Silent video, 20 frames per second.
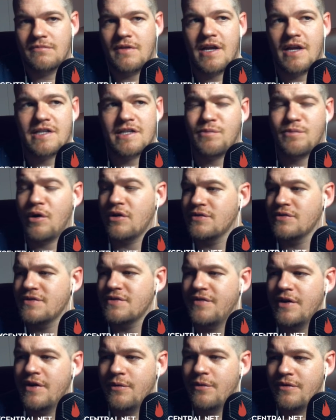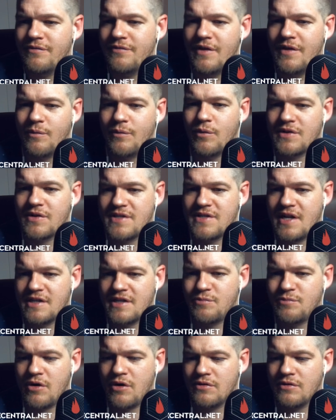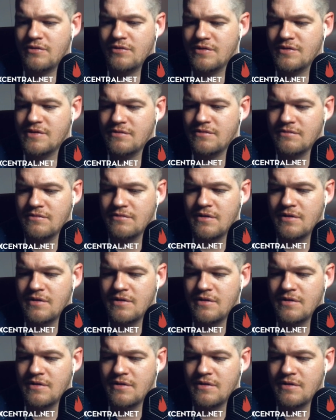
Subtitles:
X Particles, if anyone works at X Particles